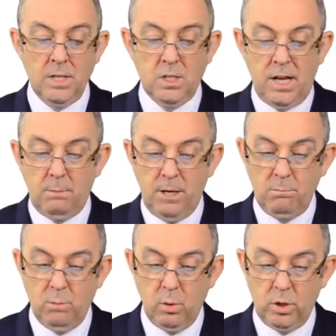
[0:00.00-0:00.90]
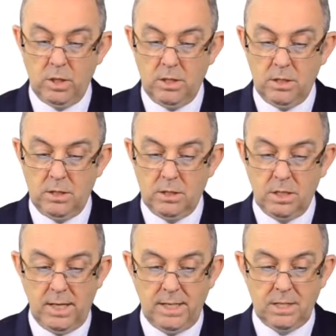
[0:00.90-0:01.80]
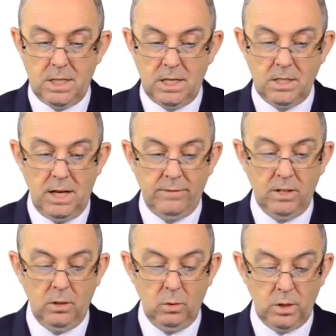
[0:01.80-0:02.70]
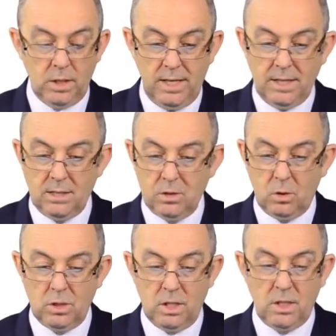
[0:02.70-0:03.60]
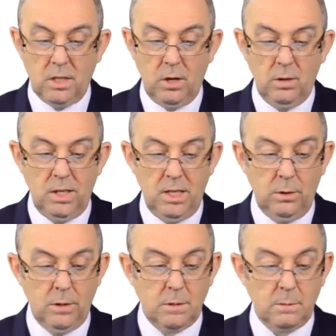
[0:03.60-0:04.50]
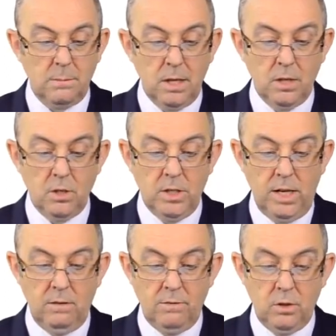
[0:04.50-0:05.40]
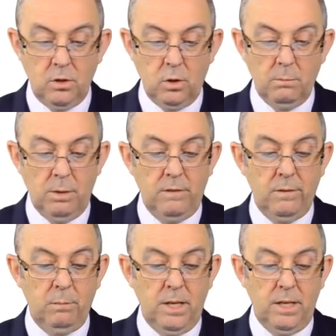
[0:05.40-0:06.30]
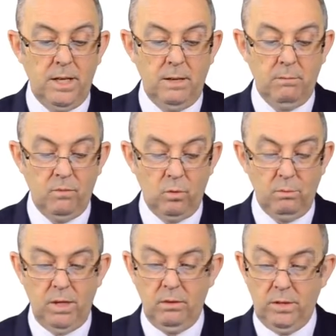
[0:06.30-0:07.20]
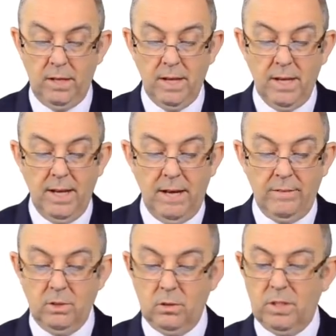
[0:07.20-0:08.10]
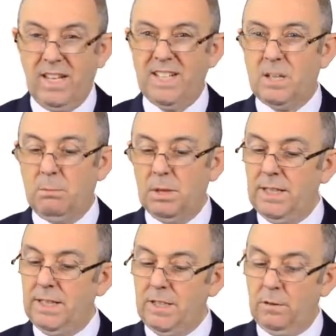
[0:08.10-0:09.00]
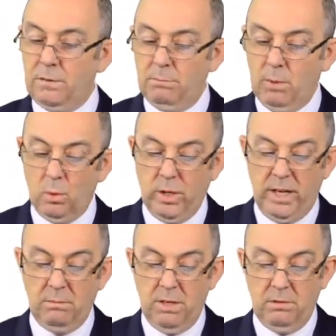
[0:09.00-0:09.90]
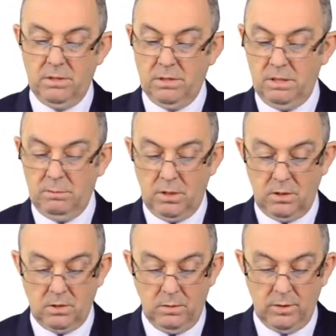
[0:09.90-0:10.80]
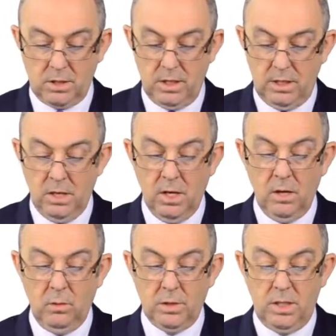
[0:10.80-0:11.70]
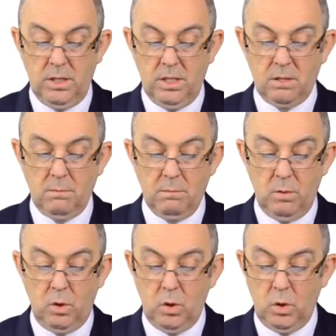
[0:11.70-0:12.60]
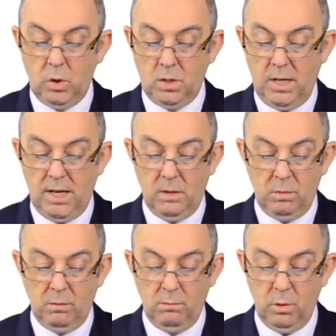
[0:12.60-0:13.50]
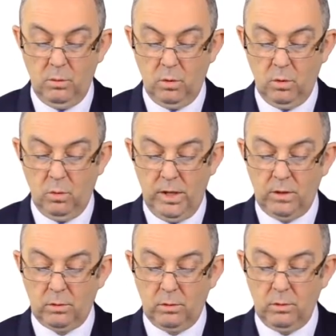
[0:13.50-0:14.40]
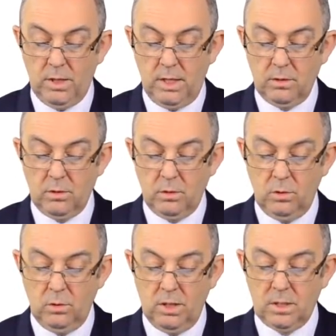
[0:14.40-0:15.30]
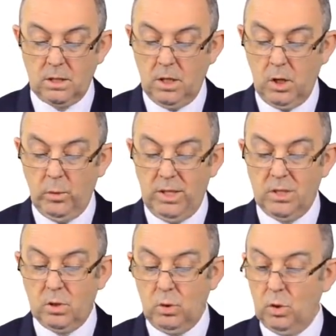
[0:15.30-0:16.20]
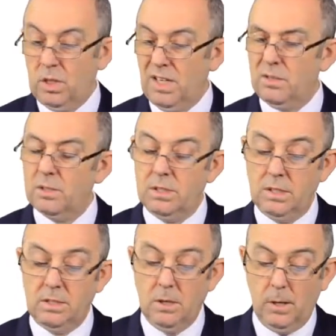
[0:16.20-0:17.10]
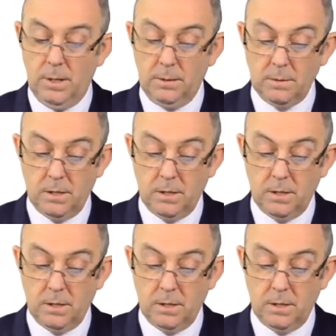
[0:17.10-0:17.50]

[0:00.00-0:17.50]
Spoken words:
JP Morgan Chase here and having a look at that. The stock ticket code here is J for John, P for Peter, M for Mary. Having a look at that, it's a completely different ball game here, isn't it? Because obviously we're seeing this huge downward move all the way through down to this low in 2009.